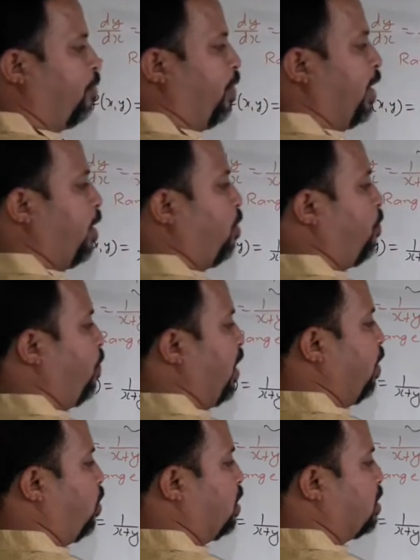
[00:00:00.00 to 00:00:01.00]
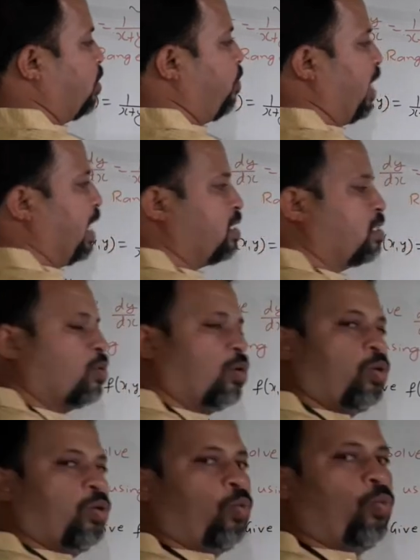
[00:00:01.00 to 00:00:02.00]
y naught is given as
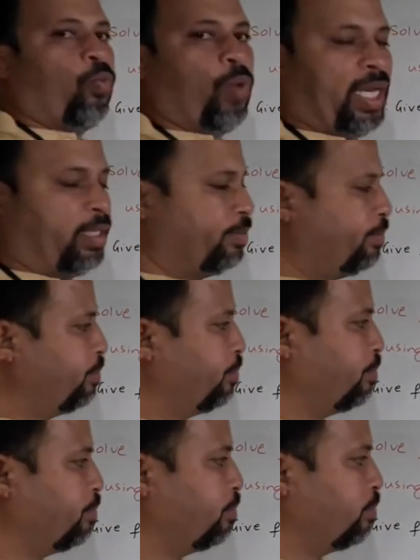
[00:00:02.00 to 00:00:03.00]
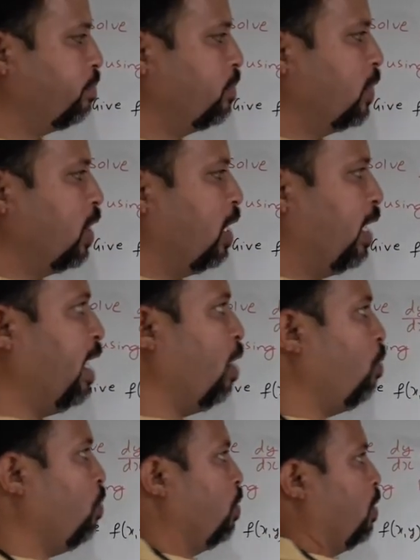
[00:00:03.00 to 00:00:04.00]
1.
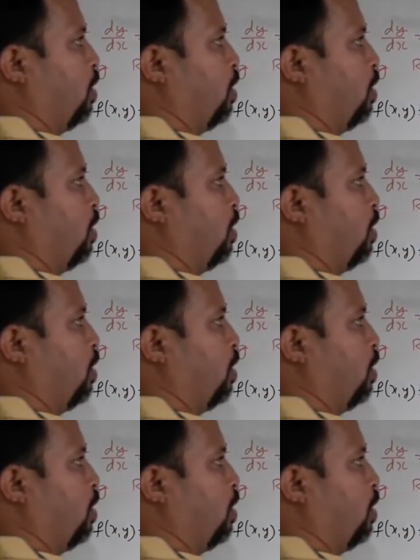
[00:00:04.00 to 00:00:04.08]
Now